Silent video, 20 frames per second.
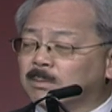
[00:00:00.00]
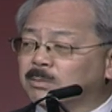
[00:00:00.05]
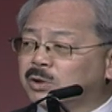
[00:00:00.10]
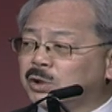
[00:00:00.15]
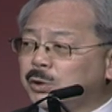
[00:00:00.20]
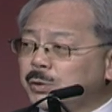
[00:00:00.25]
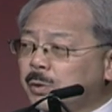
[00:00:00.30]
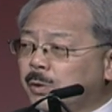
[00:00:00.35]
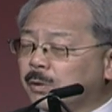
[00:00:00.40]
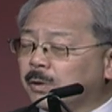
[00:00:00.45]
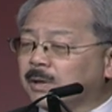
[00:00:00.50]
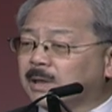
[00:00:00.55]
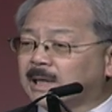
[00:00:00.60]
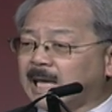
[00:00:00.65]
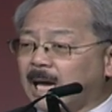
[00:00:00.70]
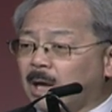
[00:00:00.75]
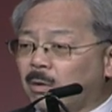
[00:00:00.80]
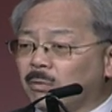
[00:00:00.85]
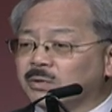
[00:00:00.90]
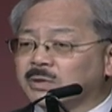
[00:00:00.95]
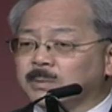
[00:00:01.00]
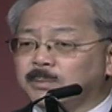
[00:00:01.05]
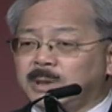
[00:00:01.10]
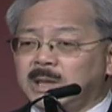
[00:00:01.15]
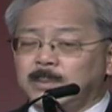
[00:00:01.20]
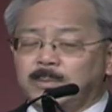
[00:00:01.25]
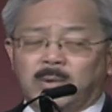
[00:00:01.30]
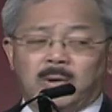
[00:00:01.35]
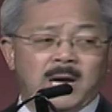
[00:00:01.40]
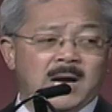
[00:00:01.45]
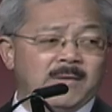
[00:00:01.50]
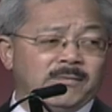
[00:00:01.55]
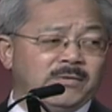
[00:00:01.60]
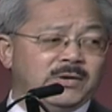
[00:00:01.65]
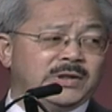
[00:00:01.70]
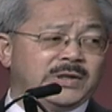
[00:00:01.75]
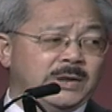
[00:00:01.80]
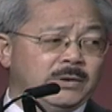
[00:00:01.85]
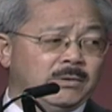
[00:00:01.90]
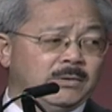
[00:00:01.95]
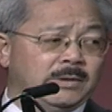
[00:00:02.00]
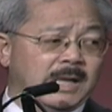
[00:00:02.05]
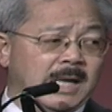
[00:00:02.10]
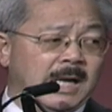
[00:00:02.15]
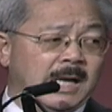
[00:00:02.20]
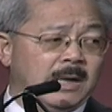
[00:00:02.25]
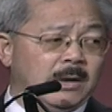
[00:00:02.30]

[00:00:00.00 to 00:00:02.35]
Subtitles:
200,000 people every single day.